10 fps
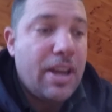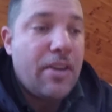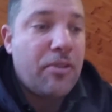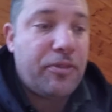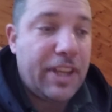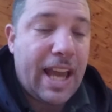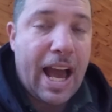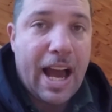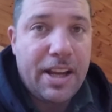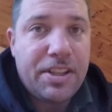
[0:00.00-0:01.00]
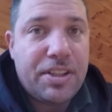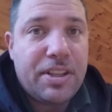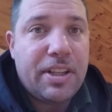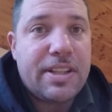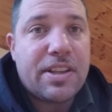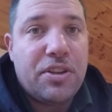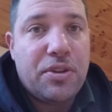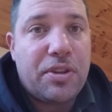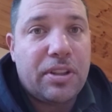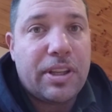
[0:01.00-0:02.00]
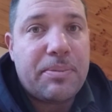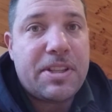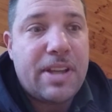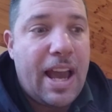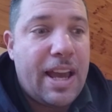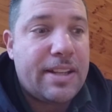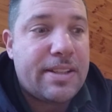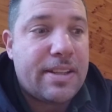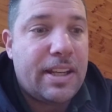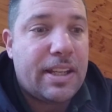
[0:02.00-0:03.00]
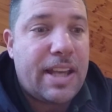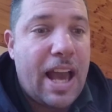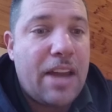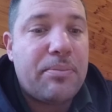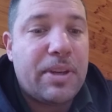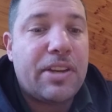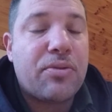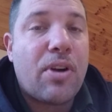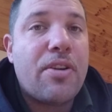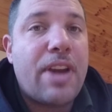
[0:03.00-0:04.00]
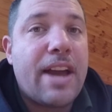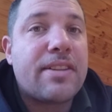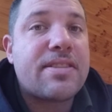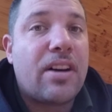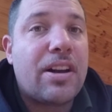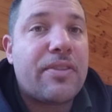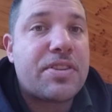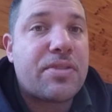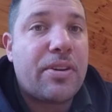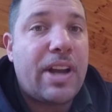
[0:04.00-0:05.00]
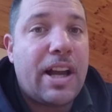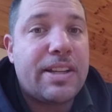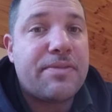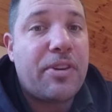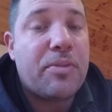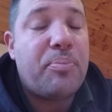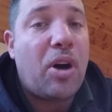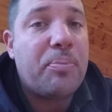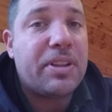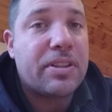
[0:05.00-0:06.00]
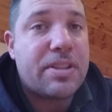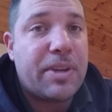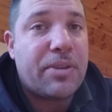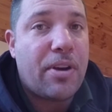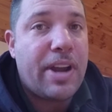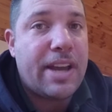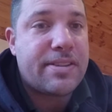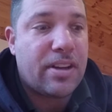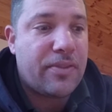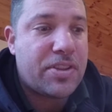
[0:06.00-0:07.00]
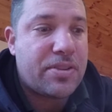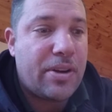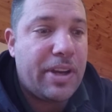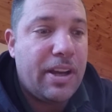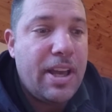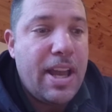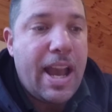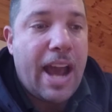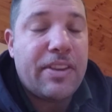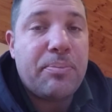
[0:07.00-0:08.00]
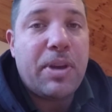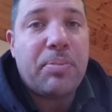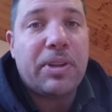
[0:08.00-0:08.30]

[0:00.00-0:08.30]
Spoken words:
Vic Ash is a eucalypt and it can be grown outside of Australia. It's very popular to be grown outside of Australia, and then people